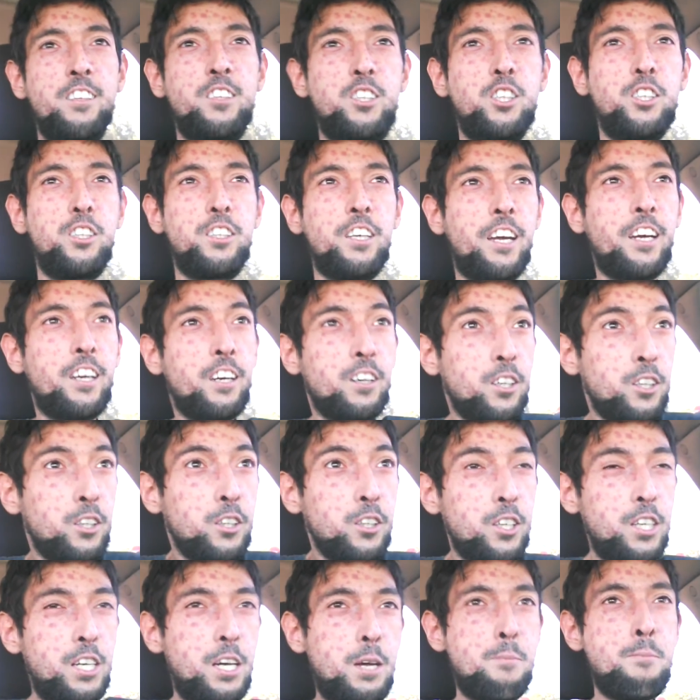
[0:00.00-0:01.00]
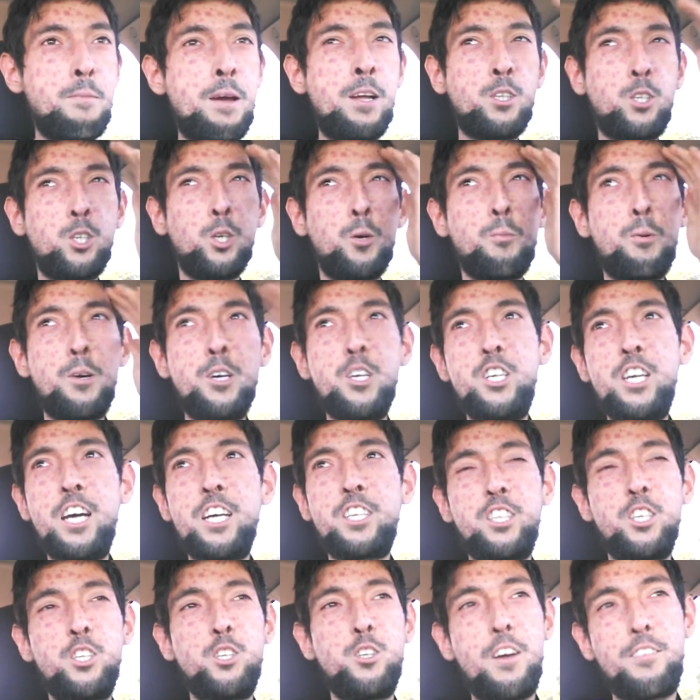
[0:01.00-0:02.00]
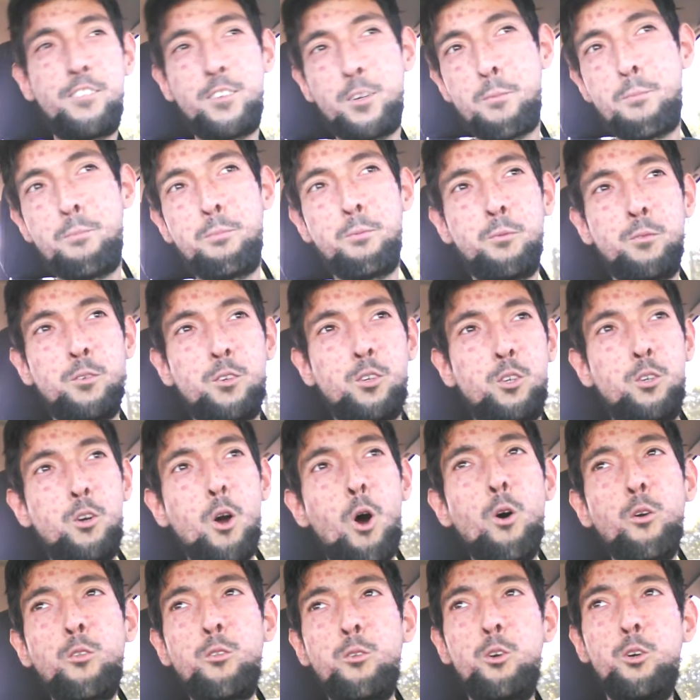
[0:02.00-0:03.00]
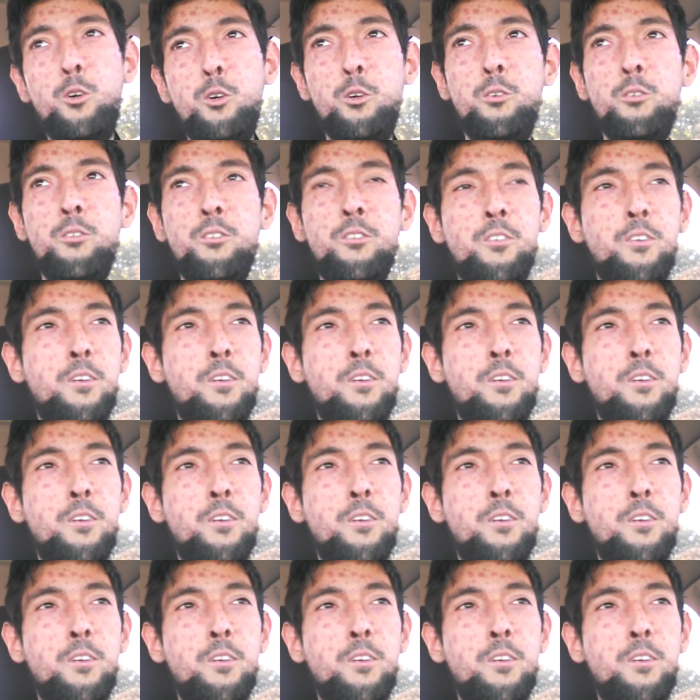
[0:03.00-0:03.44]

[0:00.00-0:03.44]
It's just like mental projections you have to go through.